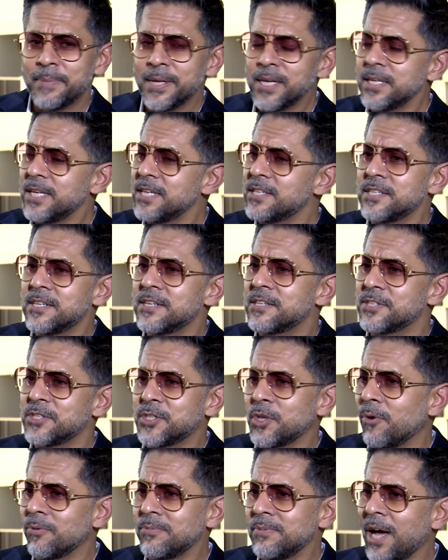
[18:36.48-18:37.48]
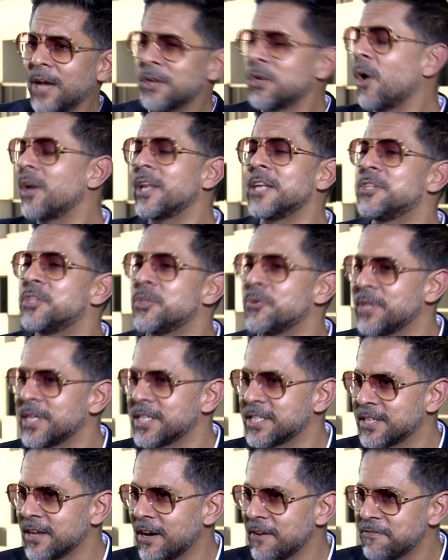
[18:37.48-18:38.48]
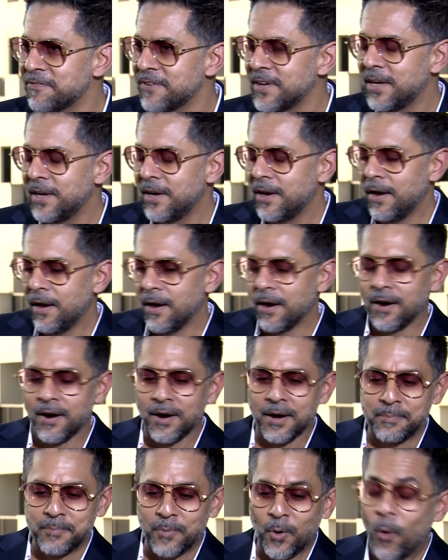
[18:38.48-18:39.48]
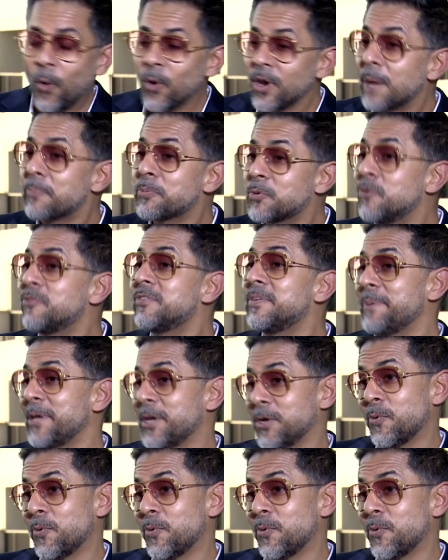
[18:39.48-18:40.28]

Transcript: Middle Easterners don't, are not into this stuff. Um, Ola proved to be